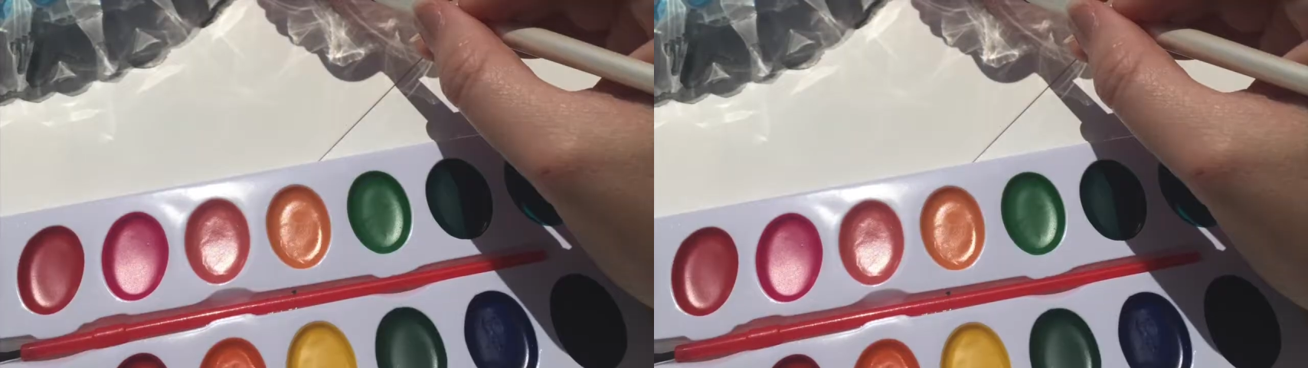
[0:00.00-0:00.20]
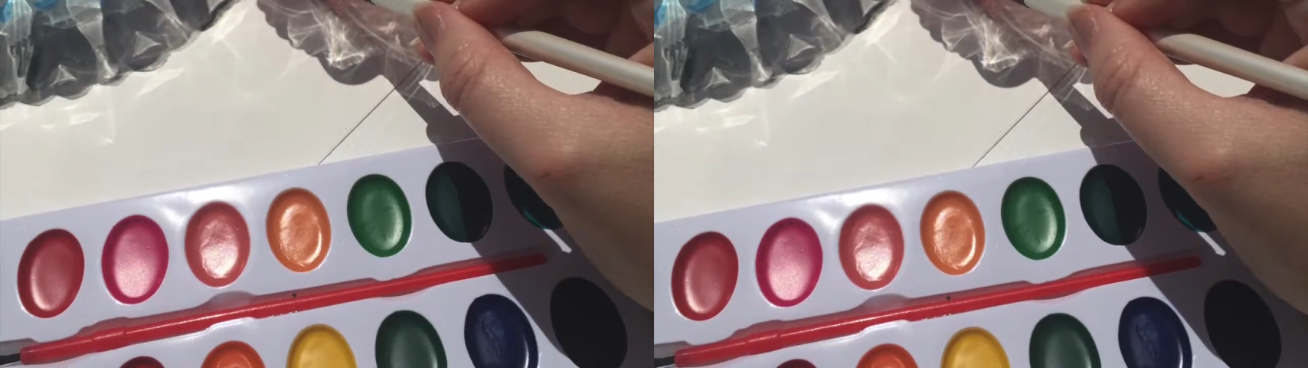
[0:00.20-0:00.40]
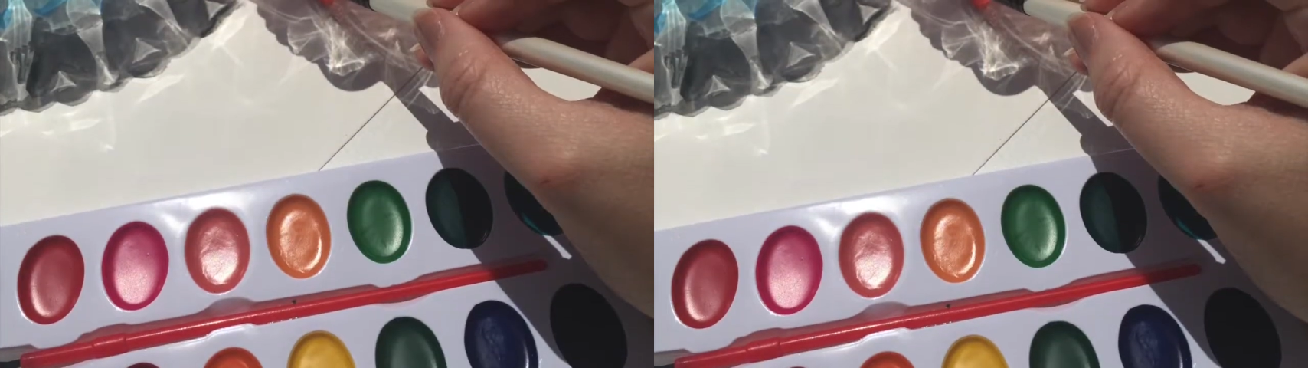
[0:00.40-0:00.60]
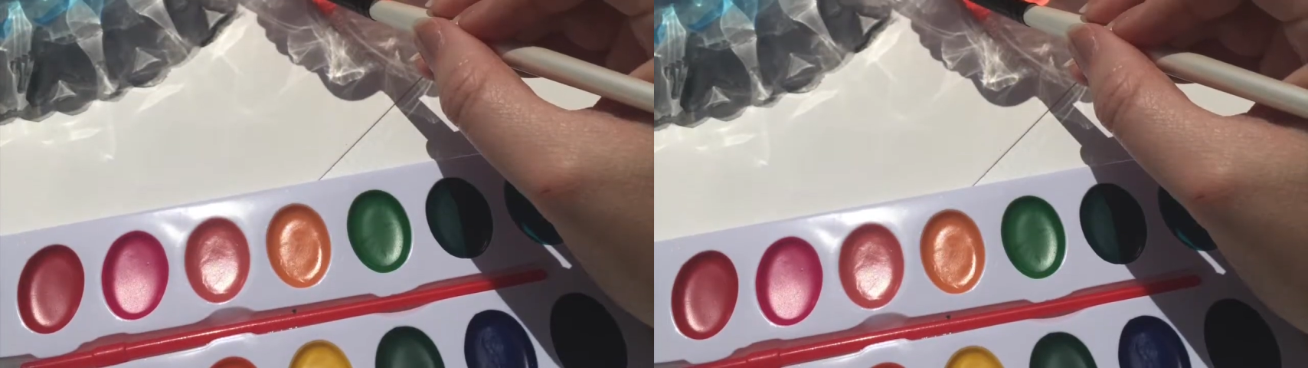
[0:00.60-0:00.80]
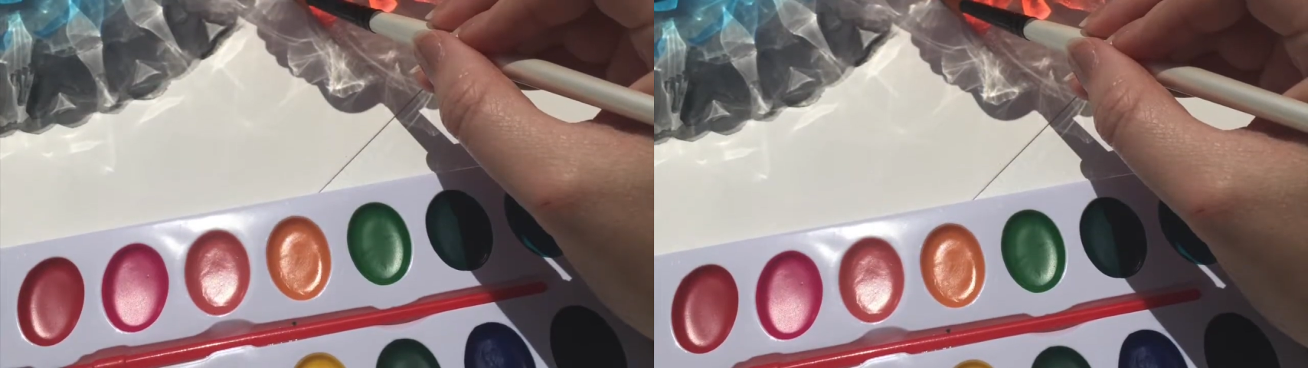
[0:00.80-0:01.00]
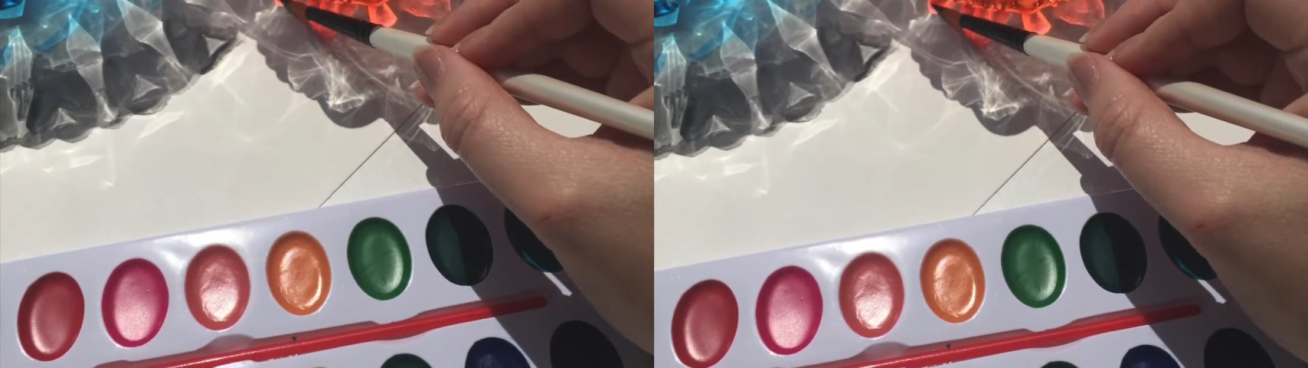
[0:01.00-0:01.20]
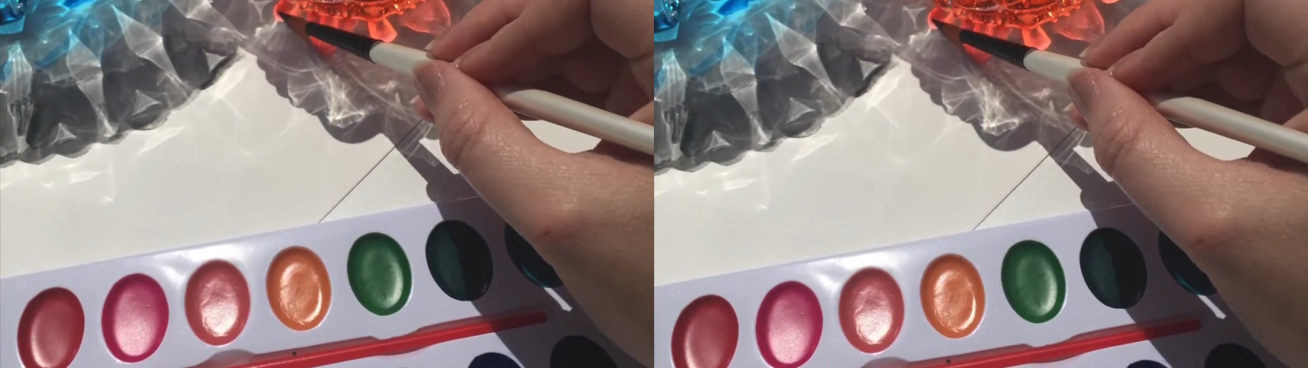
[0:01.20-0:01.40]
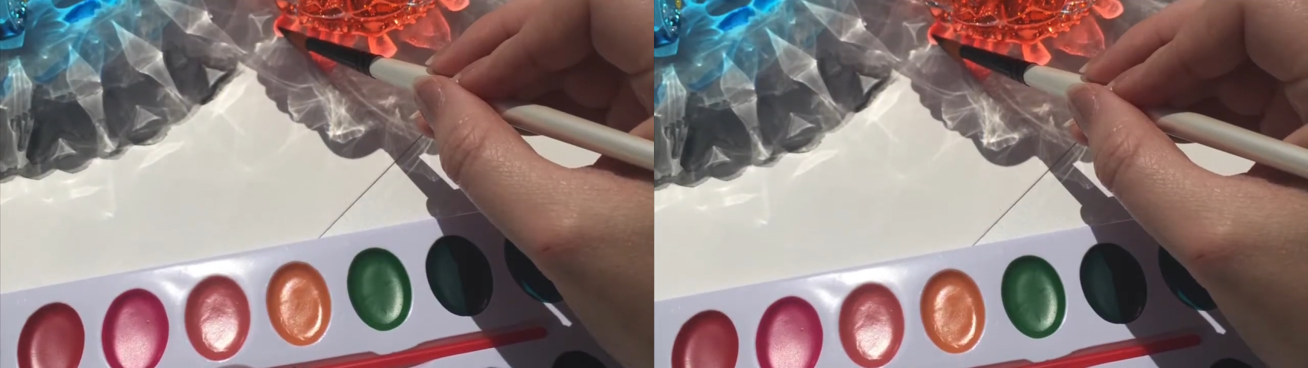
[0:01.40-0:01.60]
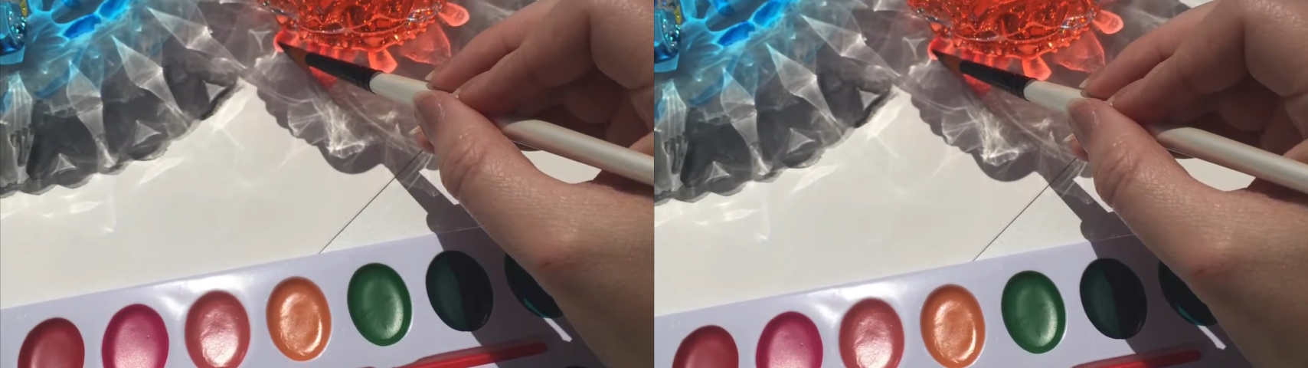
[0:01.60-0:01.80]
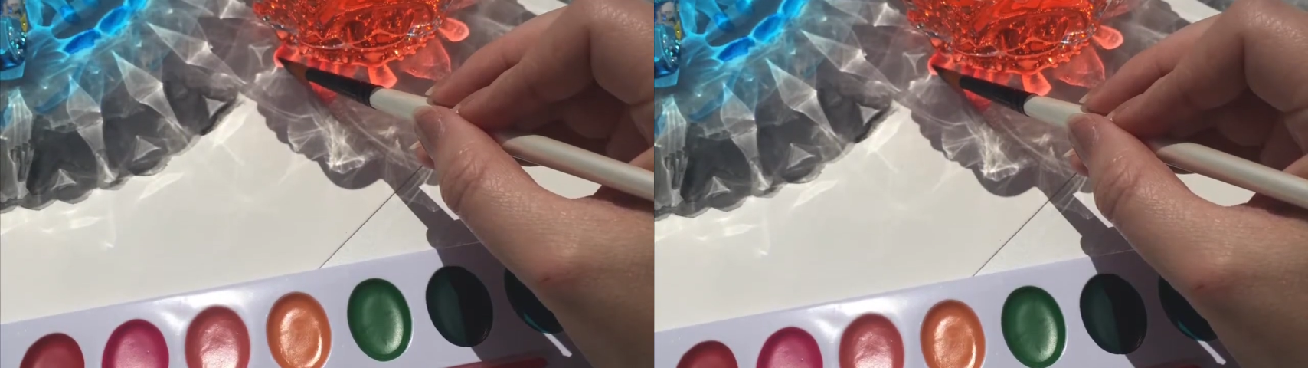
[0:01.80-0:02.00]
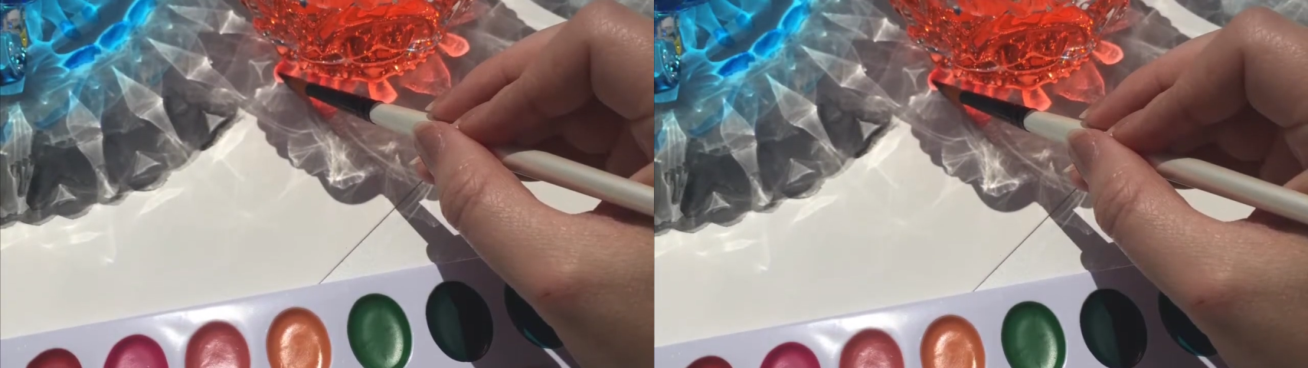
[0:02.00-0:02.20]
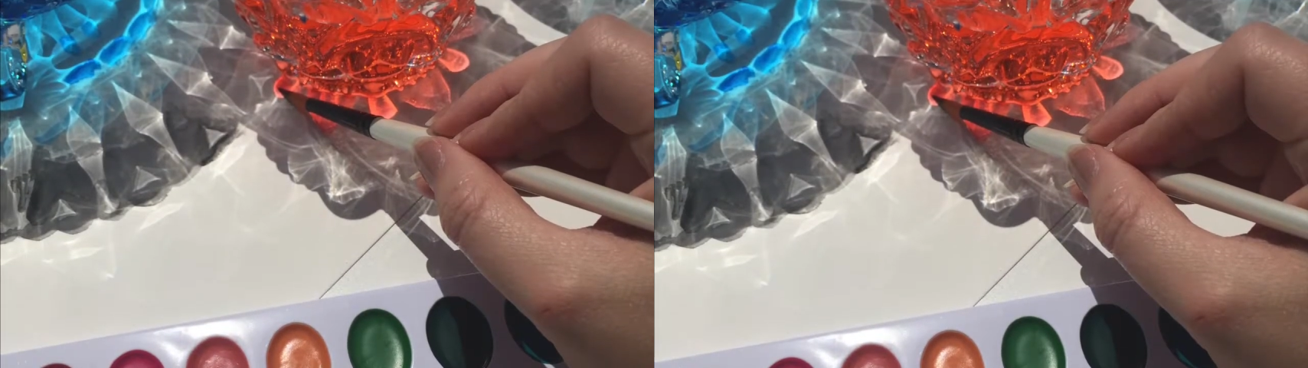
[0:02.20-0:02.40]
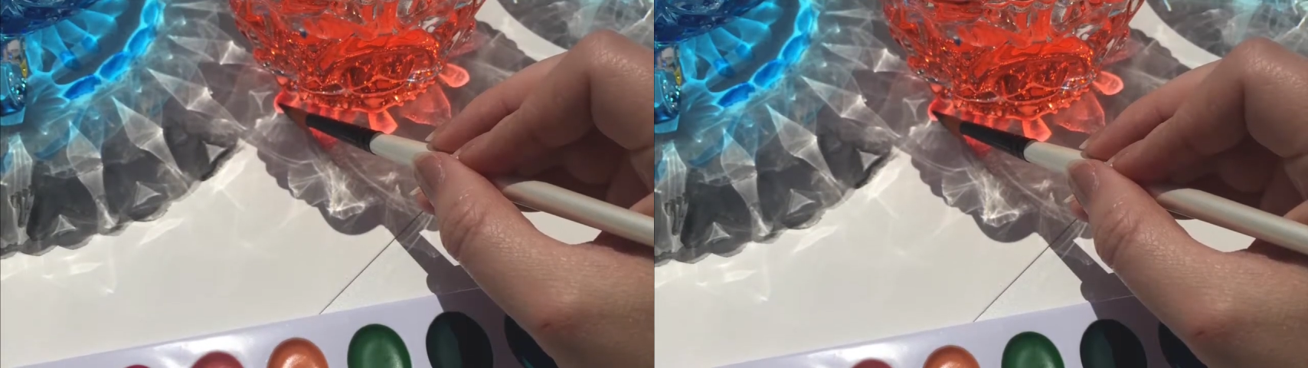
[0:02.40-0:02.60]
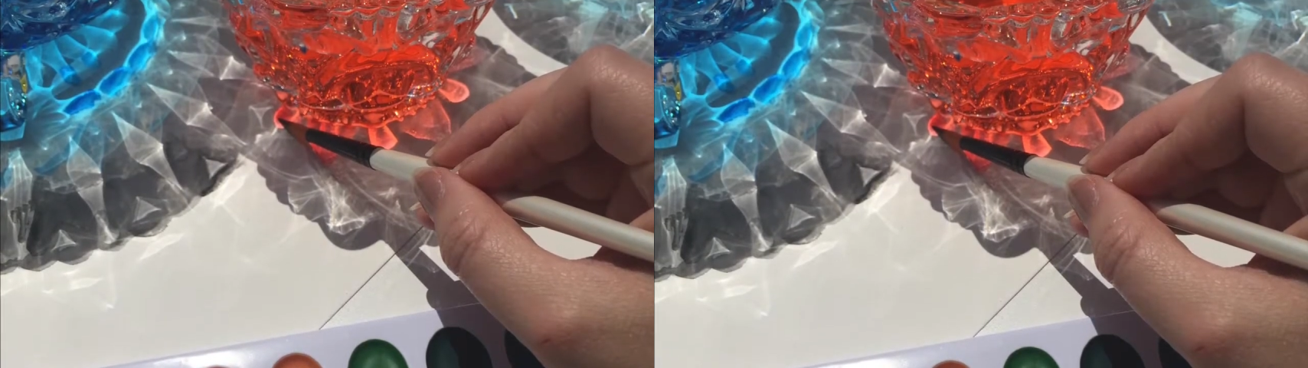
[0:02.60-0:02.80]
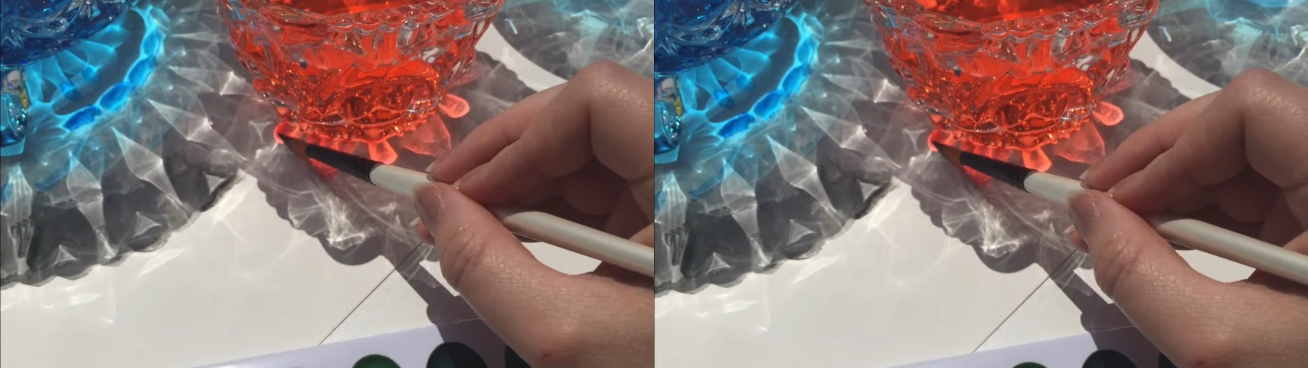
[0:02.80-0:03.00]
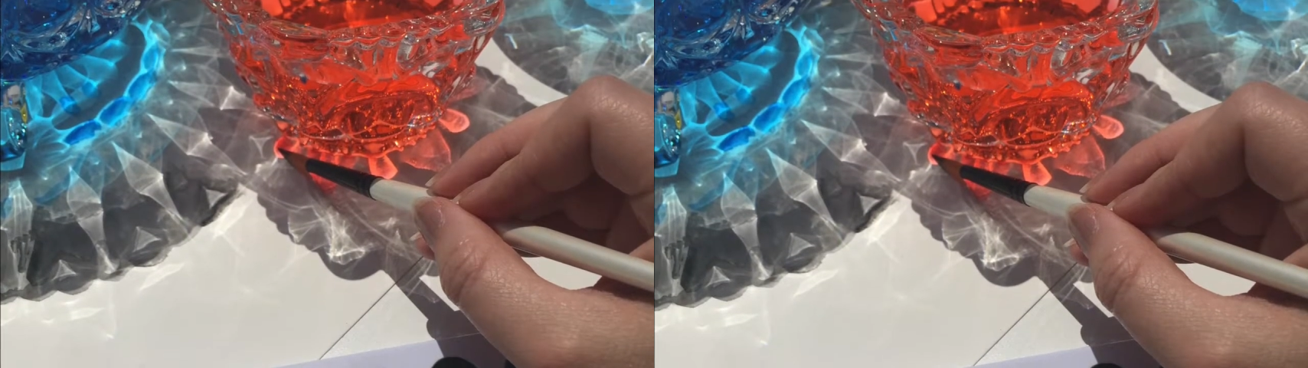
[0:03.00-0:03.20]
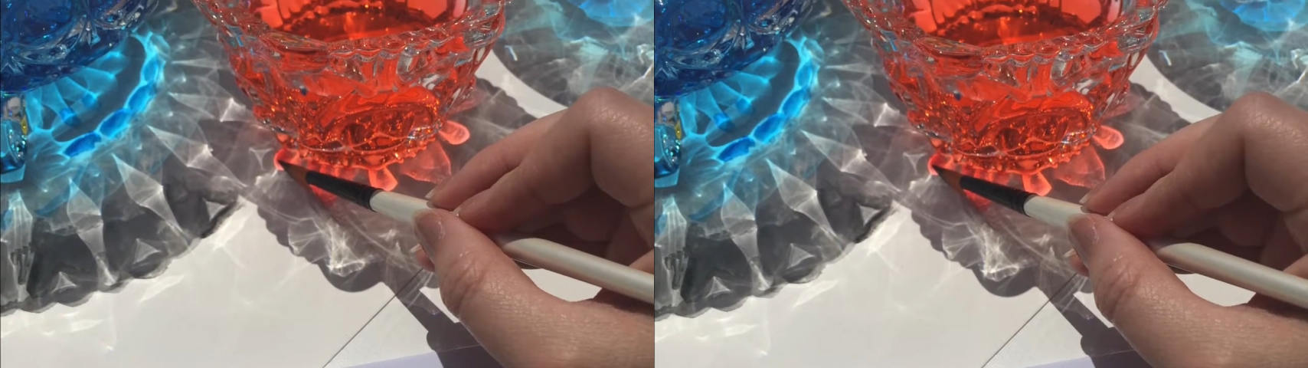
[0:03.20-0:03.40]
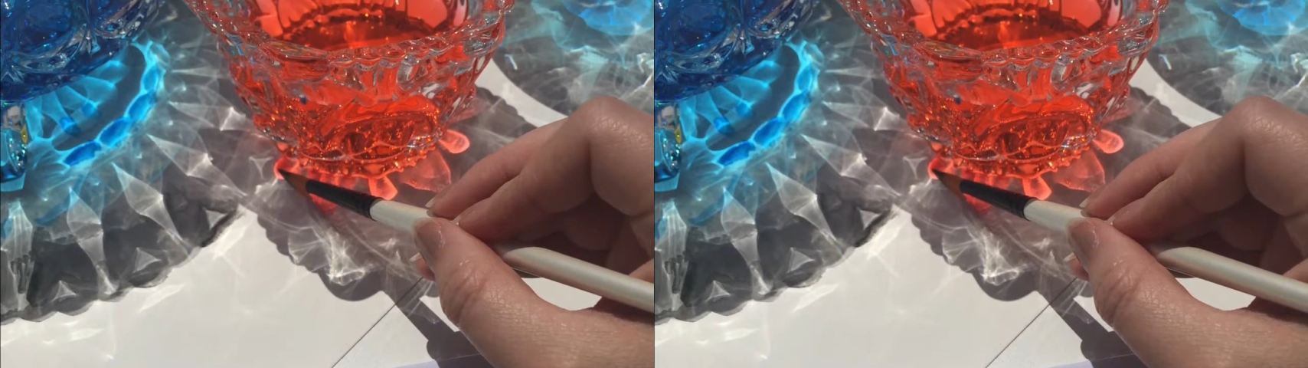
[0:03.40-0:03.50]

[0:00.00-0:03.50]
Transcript: No face is visible, so there are no lips to read.